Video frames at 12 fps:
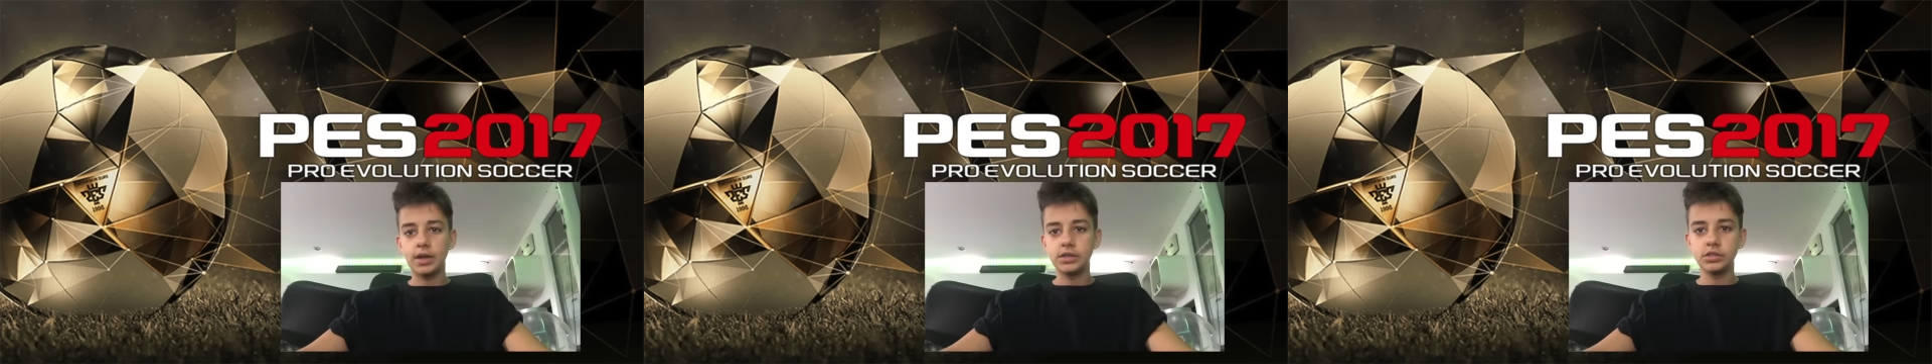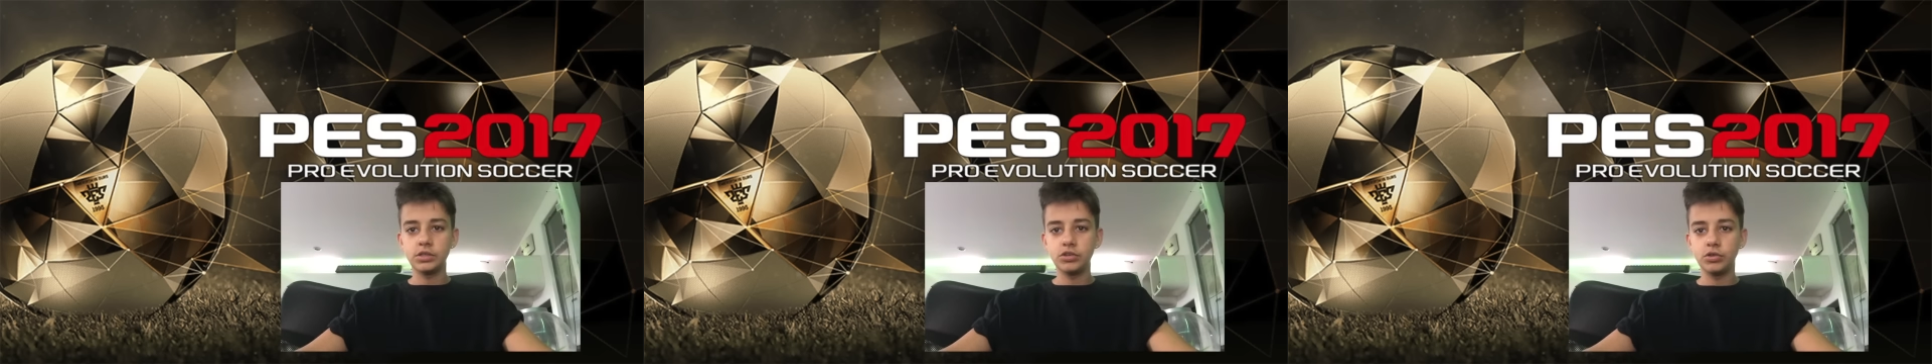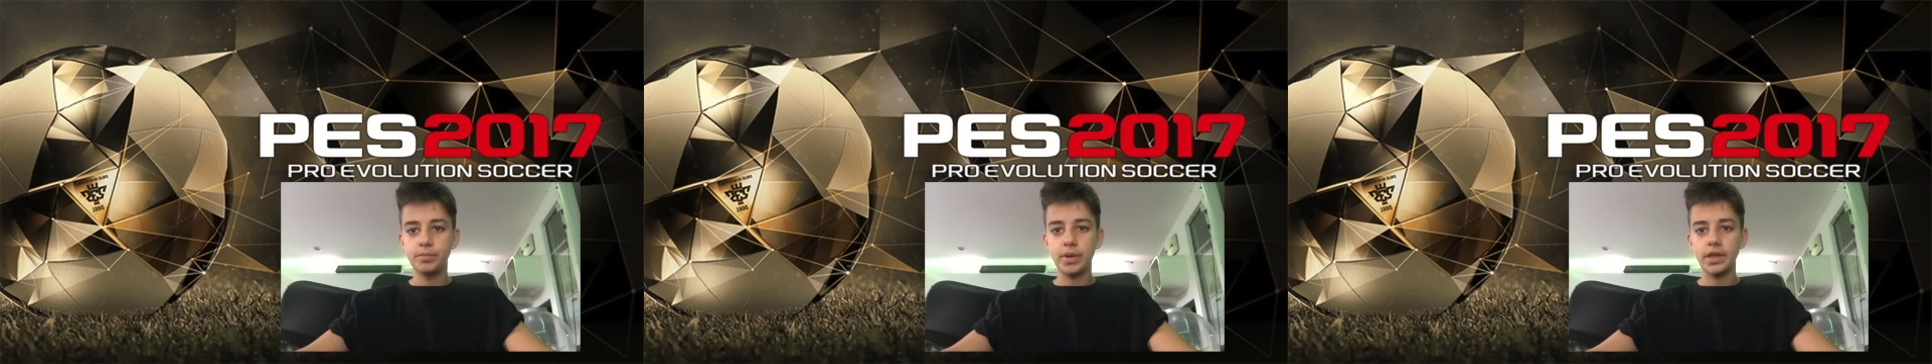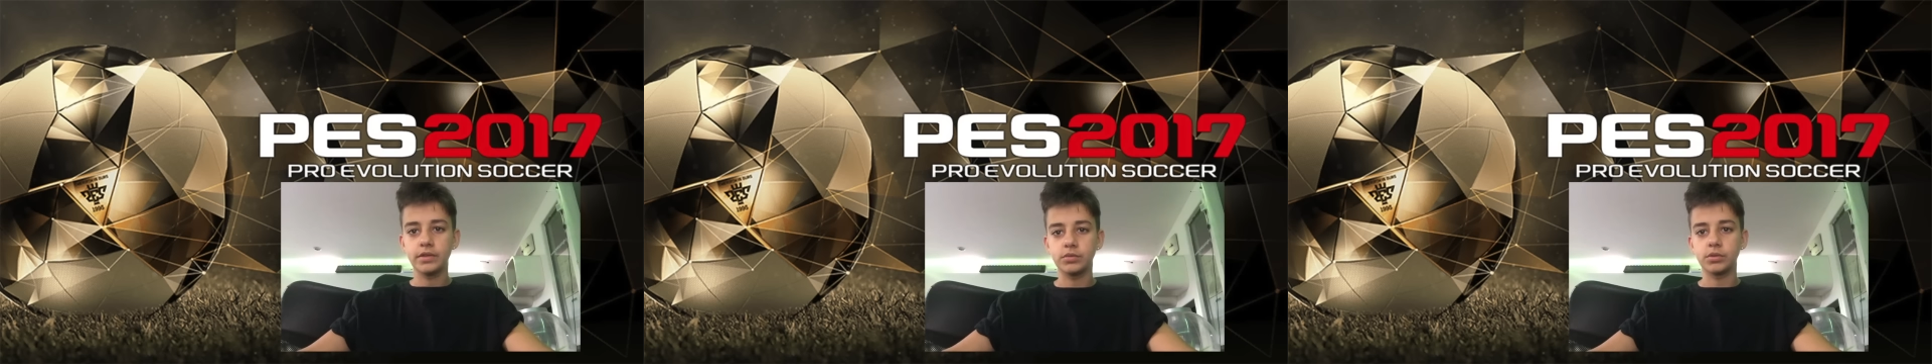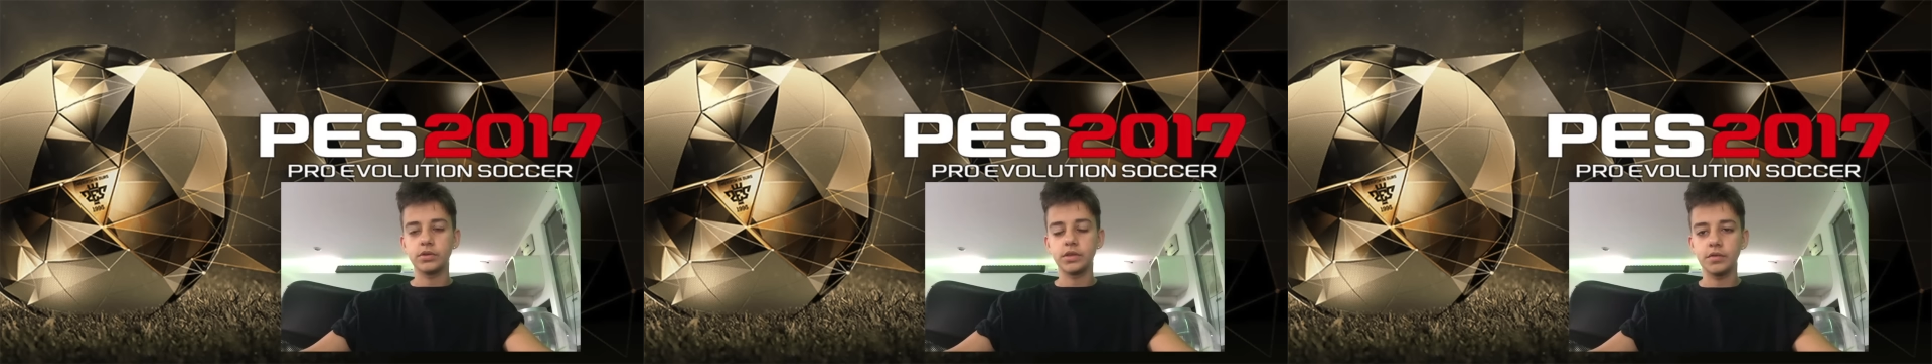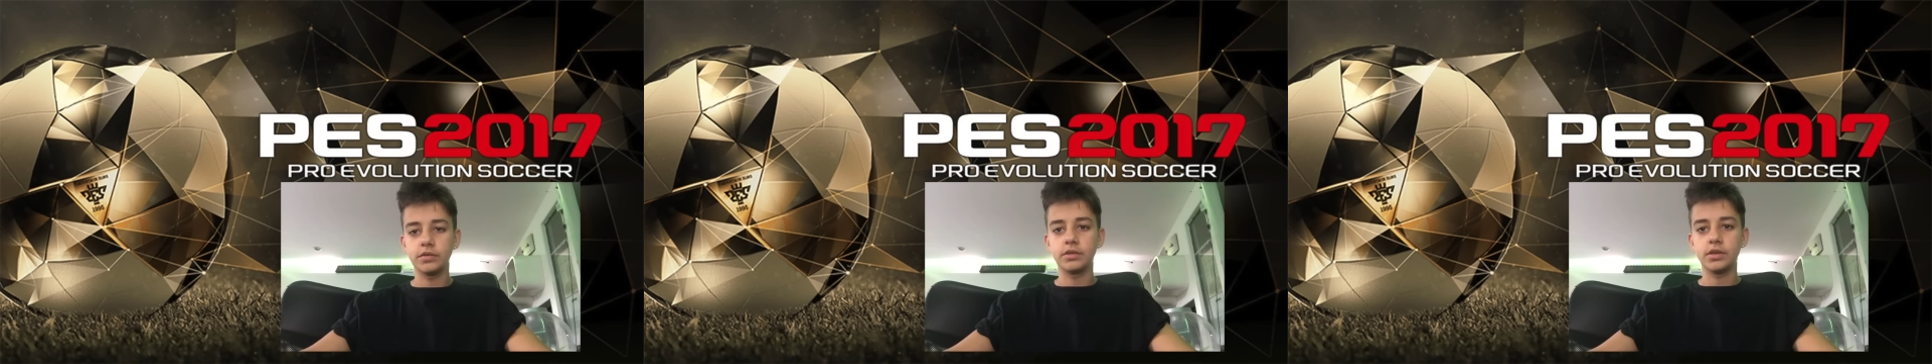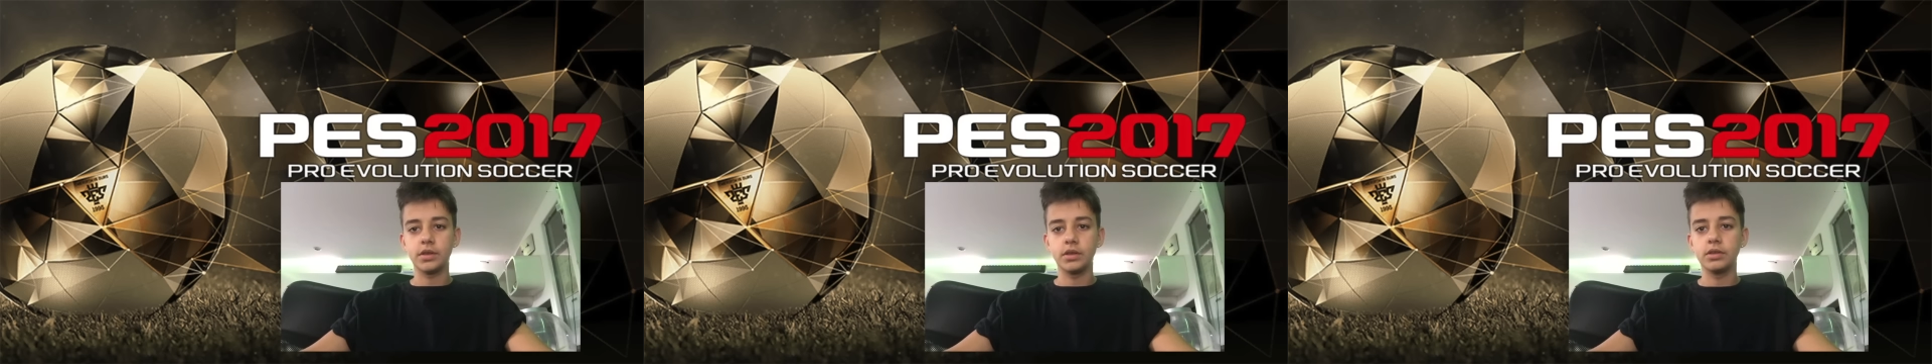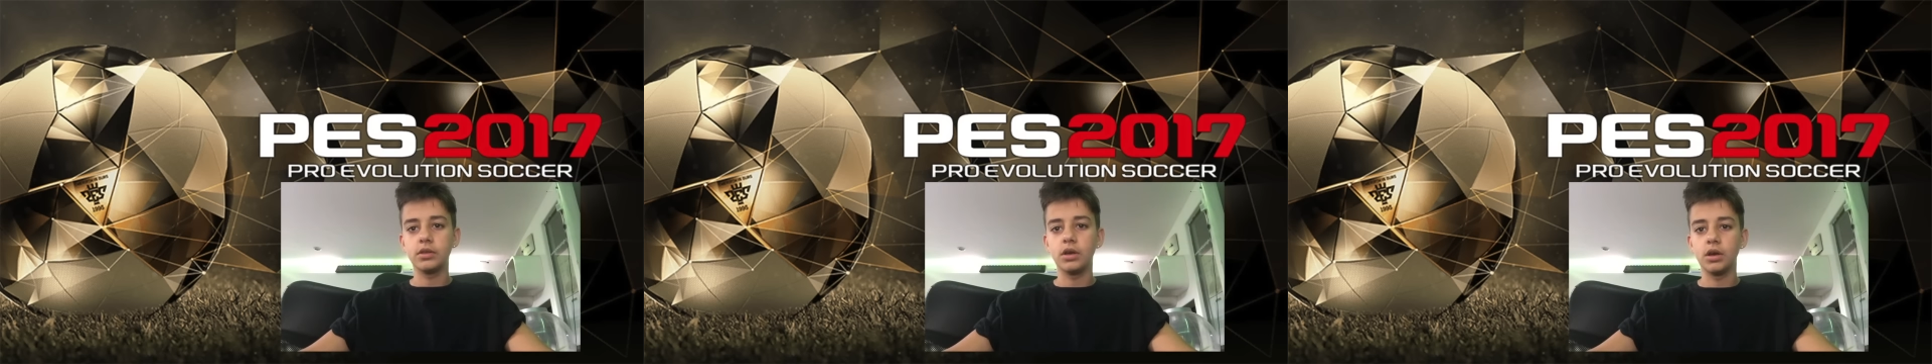And in the new PES
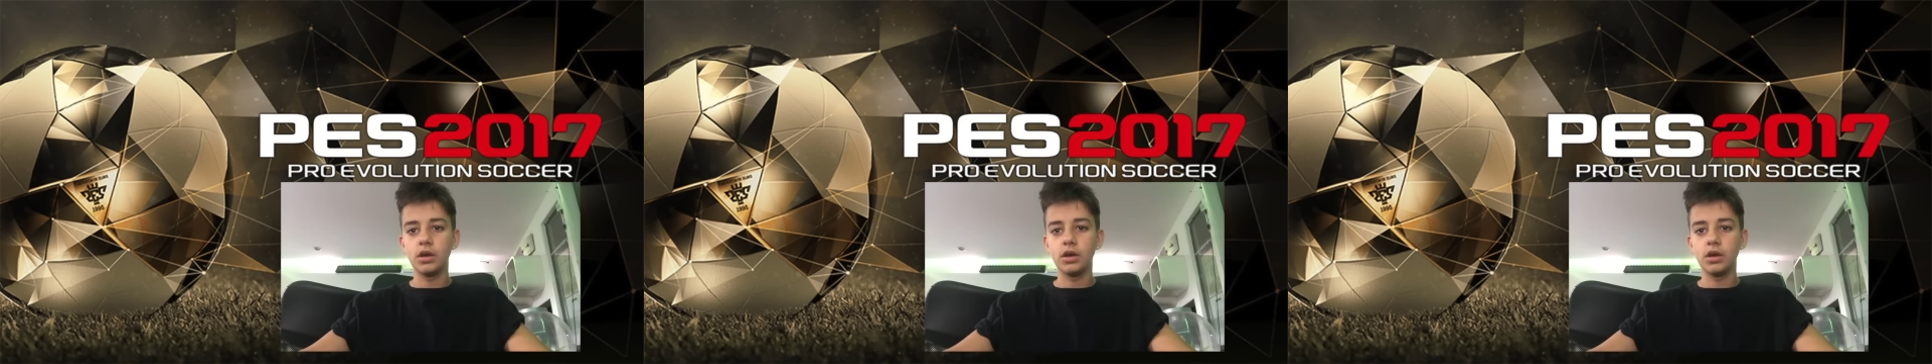2017,